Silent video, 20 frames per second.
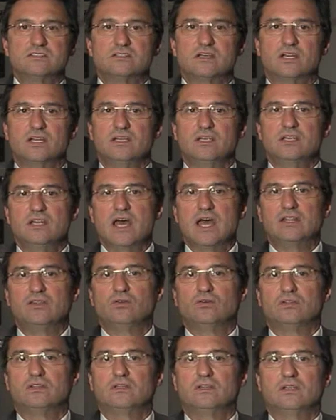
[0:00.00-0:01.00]
study did not
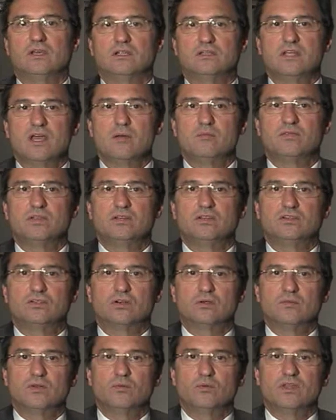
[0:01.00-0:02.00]
attempt to
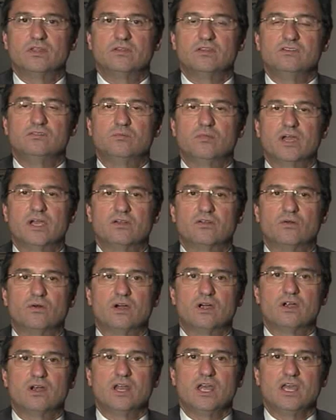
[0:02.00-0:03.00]
determine whether these
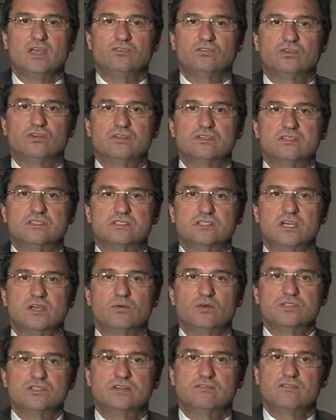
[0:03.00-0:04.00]
microRNAs could
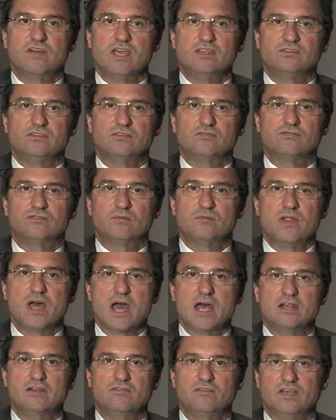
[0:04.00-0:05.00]
distinguish invasive from
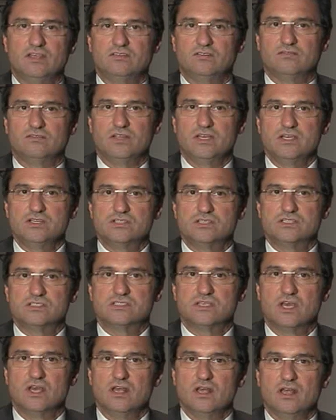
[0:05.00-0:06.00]
non-invasive lesions,